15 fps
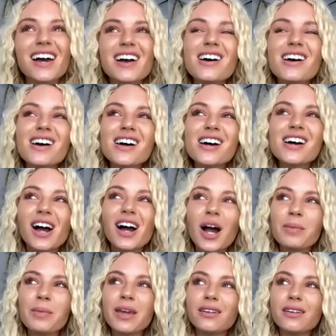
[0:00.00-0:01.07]
I
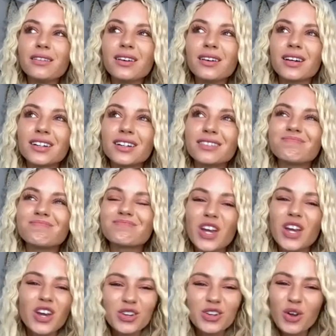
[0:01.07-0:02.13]
mean,
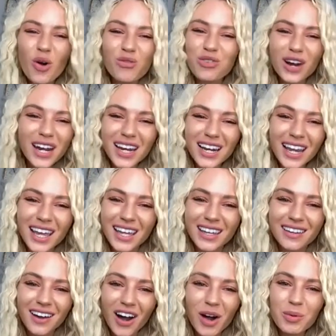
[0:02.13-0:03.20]
not really.
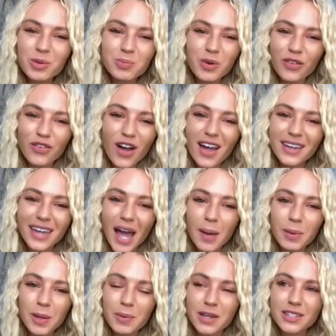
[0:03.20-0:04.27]
I would prefer
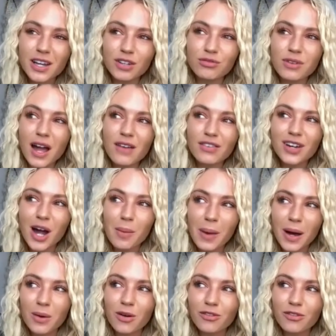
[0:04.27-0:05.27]
Gabby because I'd rather come out of